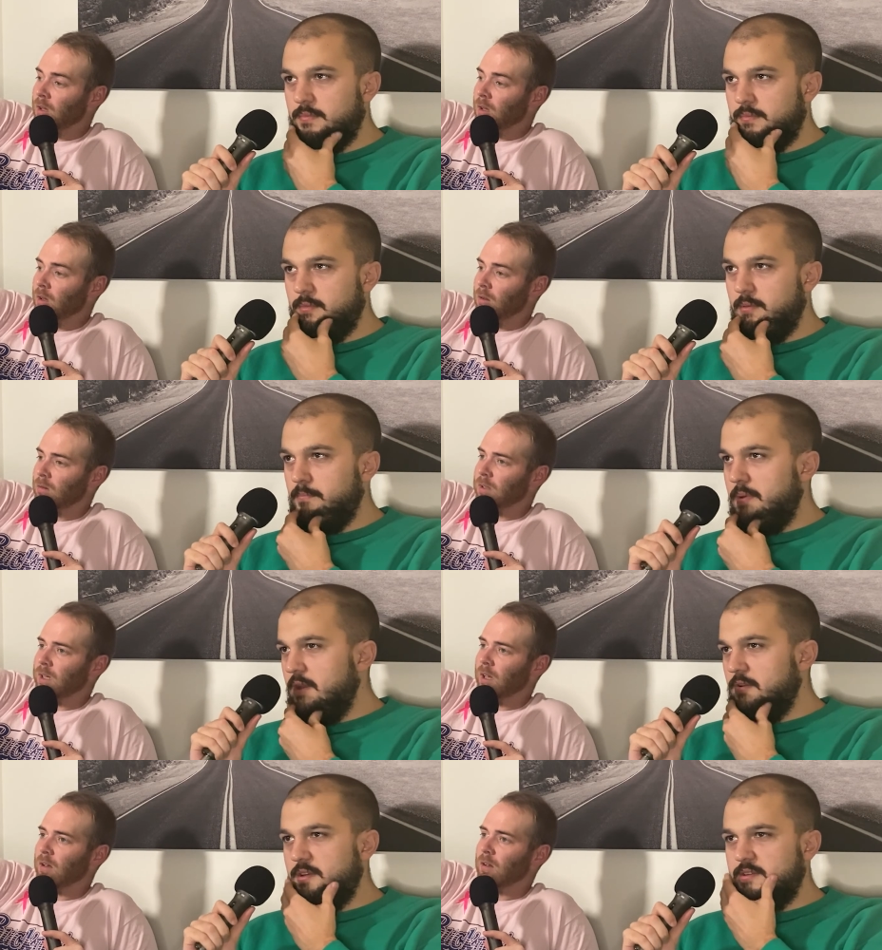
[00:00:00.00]
Speaker 1: Holy
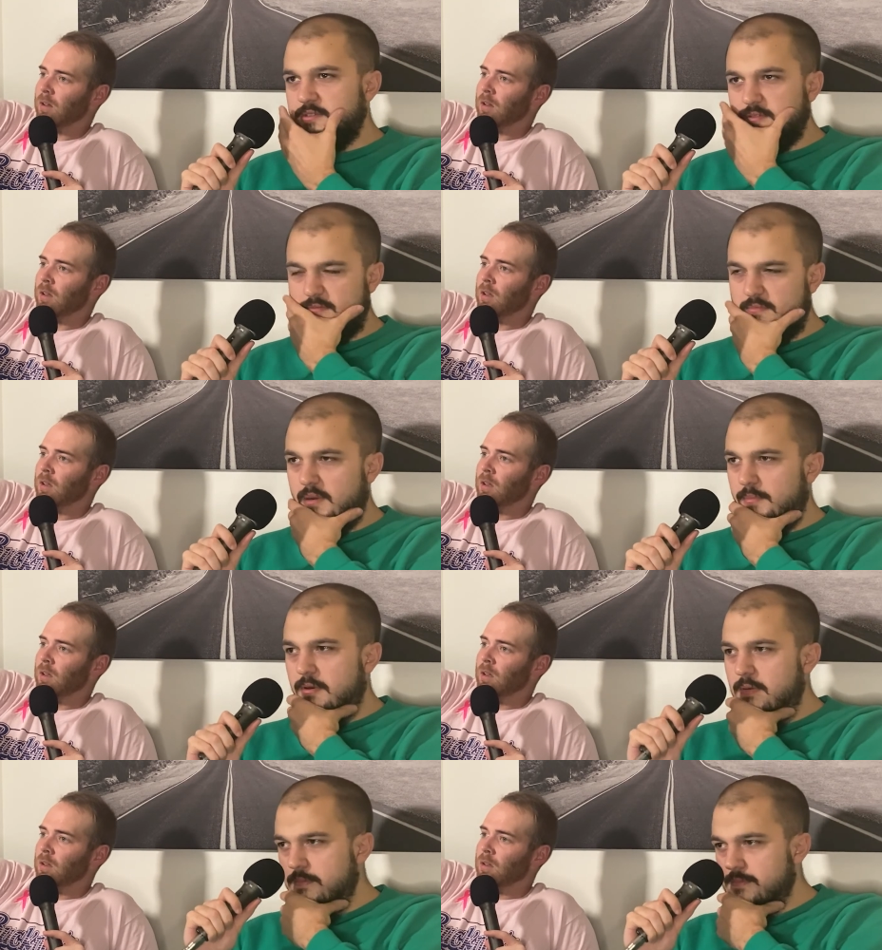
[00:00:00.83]
Penalties, cow.
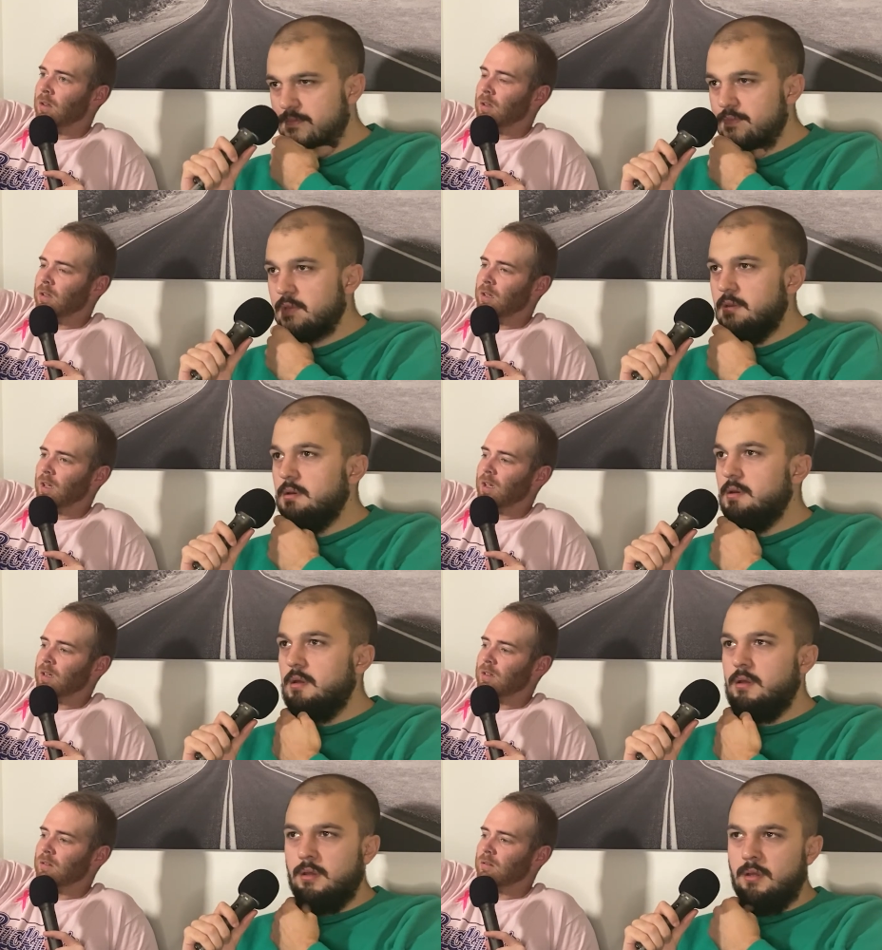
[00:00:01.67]
remember? Yeah, I
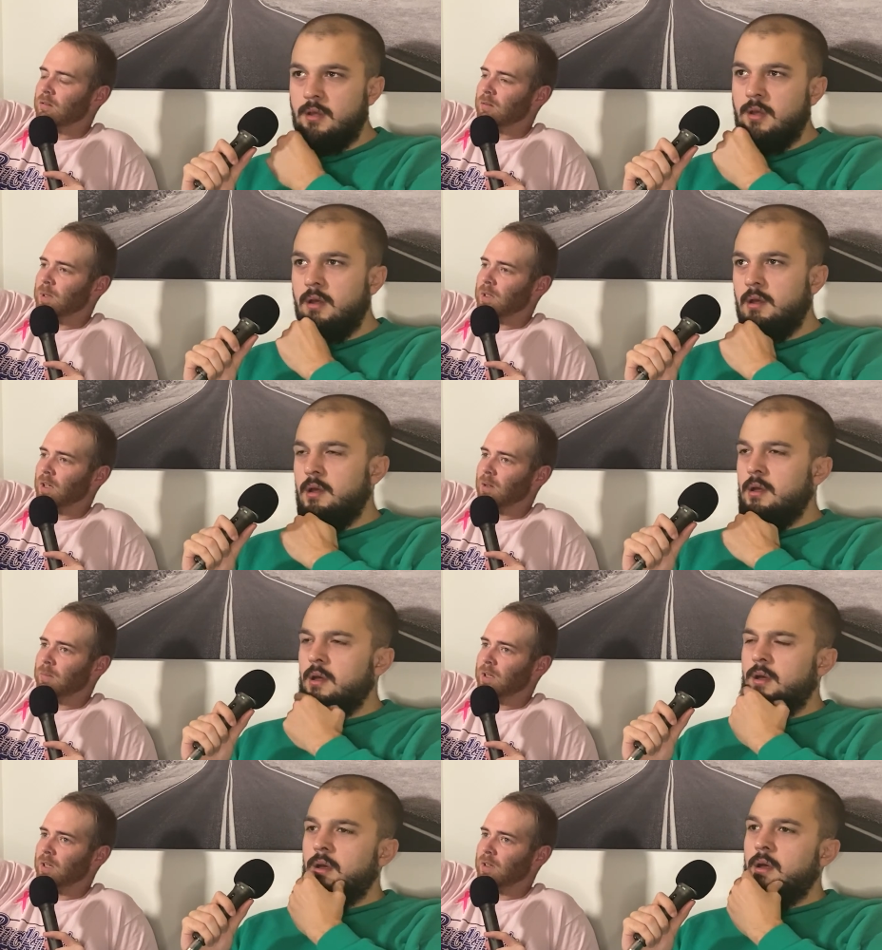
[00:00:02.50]
didn't. I mean, how
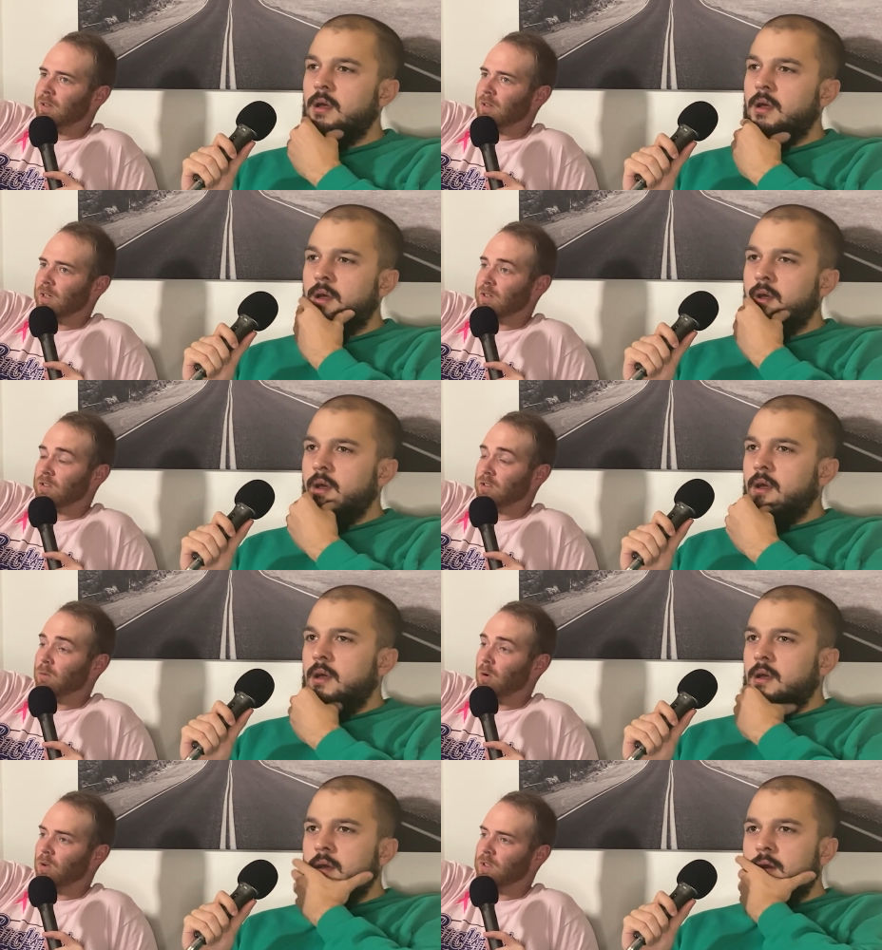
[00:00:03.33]
many? I guess
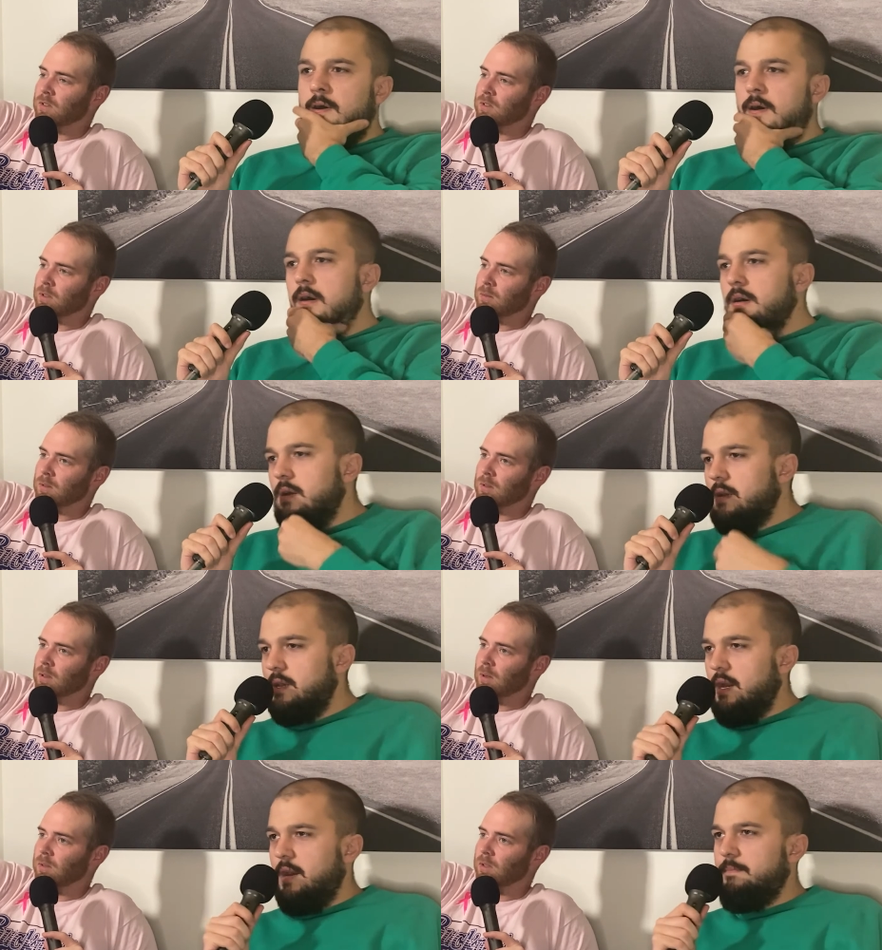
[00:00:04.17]
two holdings. That would,
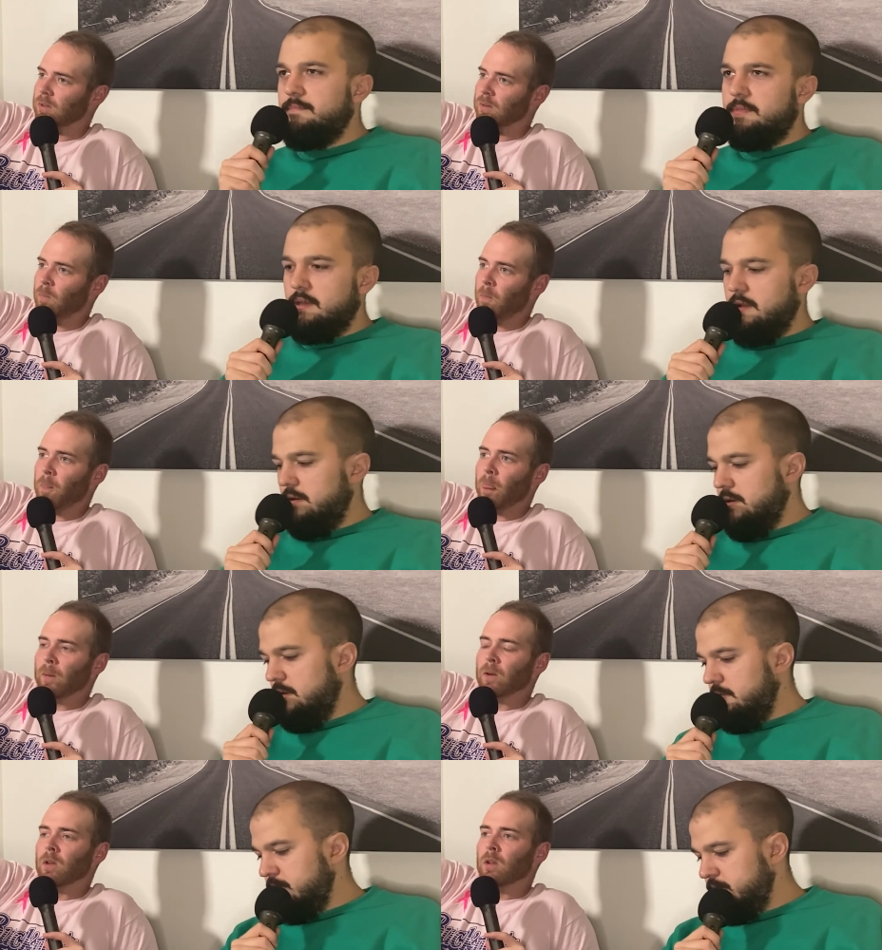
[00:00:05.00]
yeah, that would do it. I don't
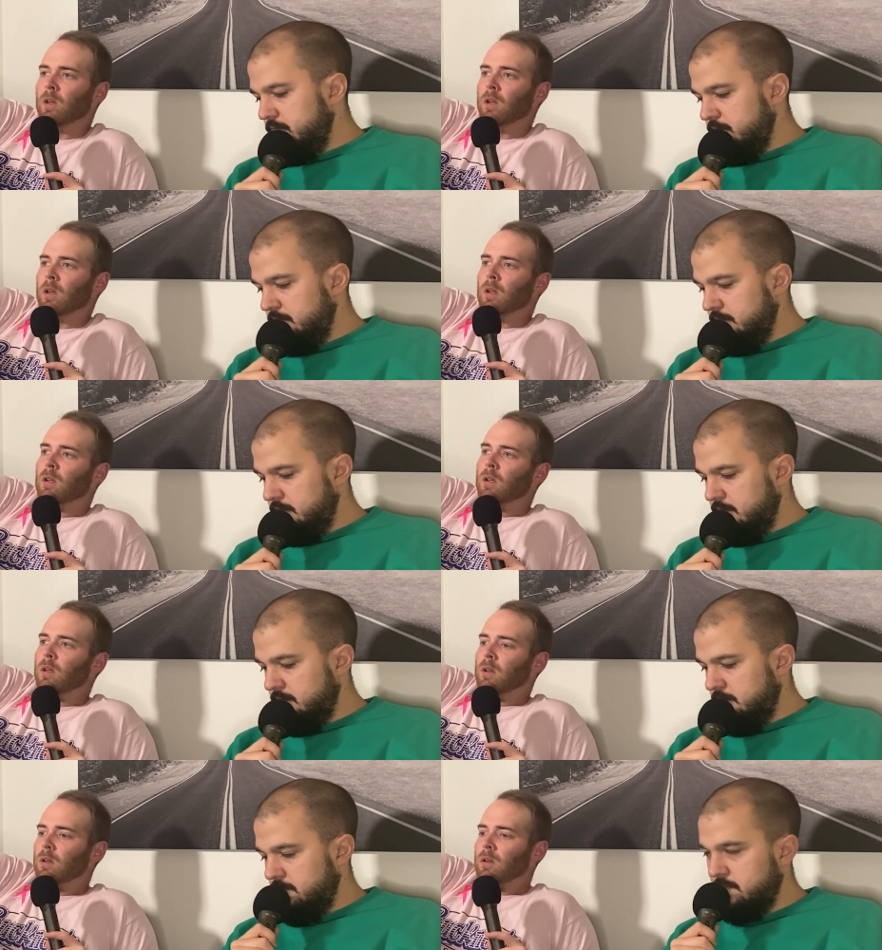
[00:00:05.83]
know.
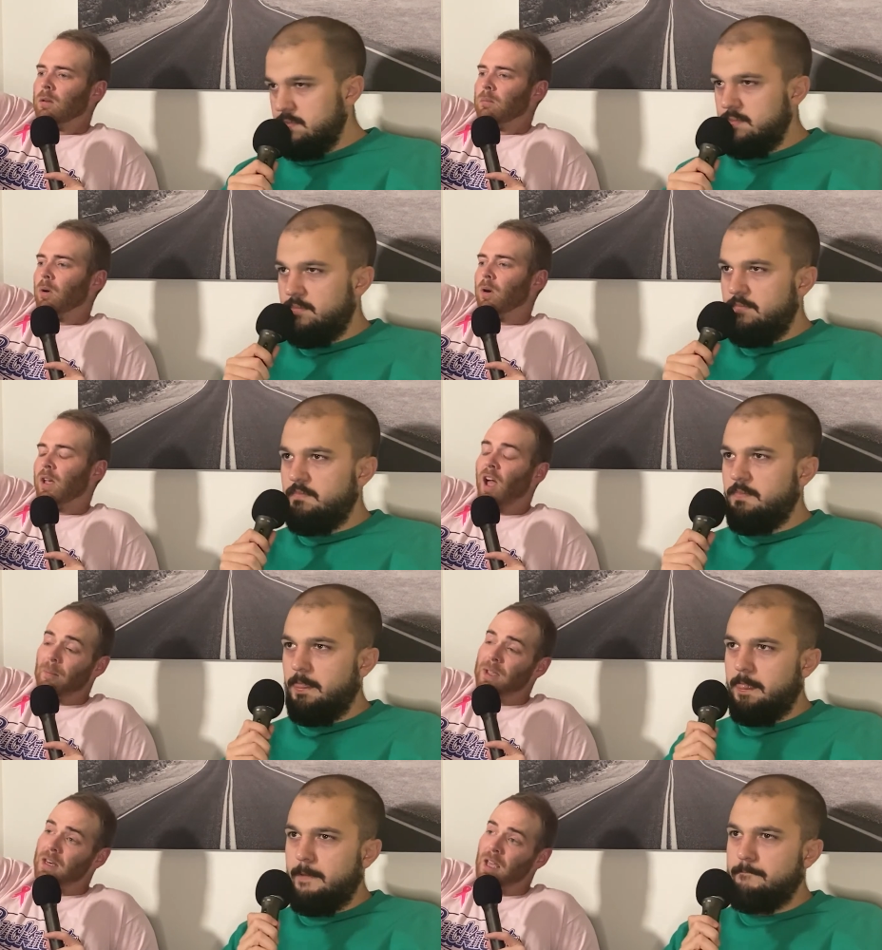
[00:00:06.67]
Boy, I
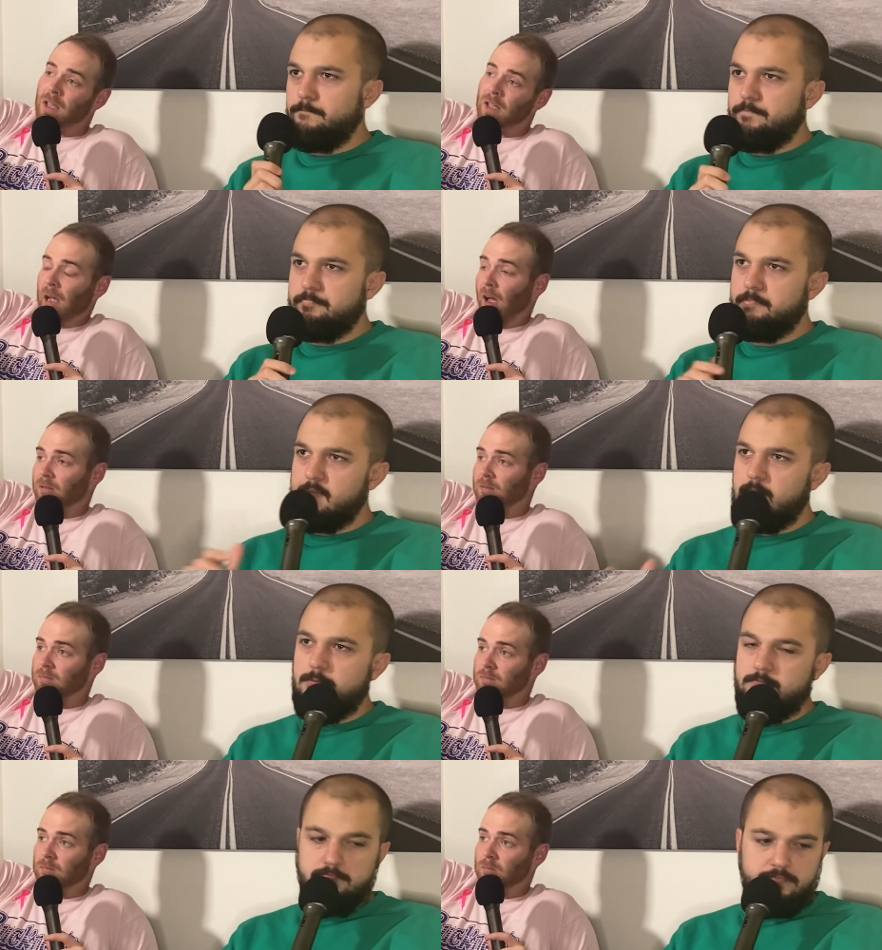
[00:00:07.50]
mean,
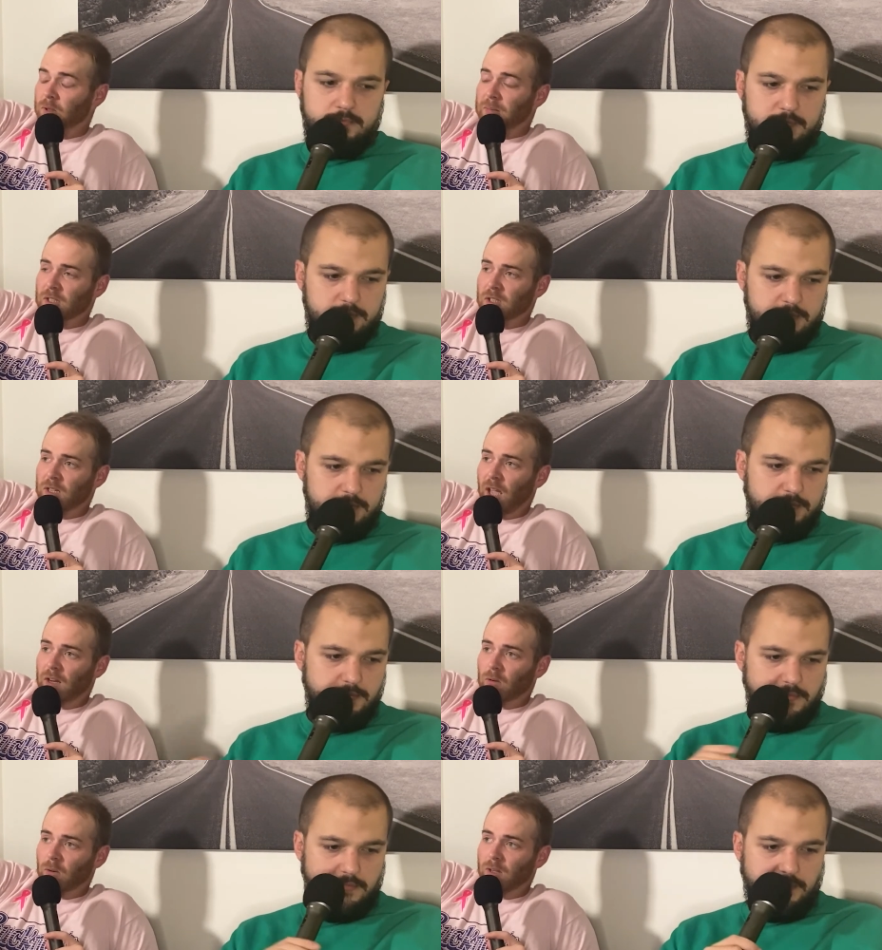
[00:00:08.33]
we mentioned
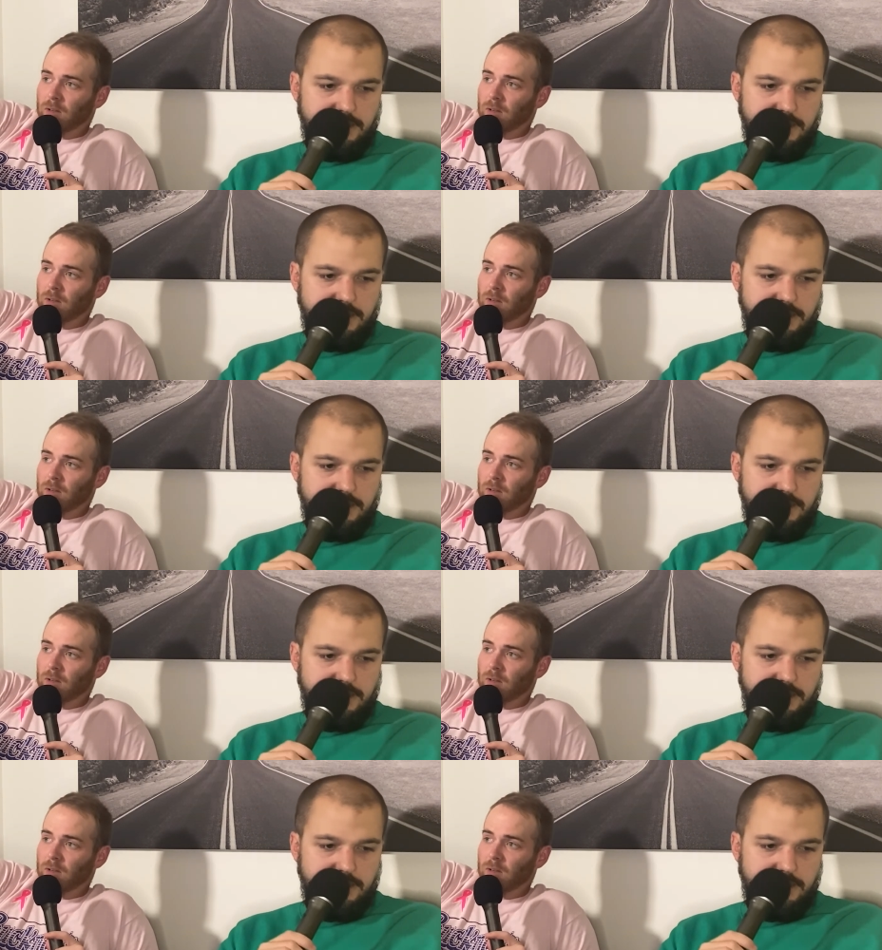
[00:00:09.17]
Dan Quinn